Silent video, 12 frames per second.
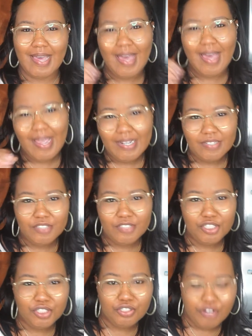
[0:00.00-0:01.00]
kind of
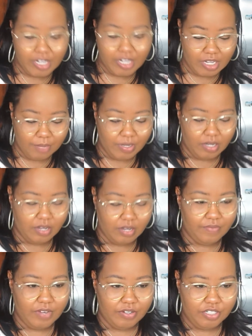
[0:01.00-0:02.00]
stringy, but not very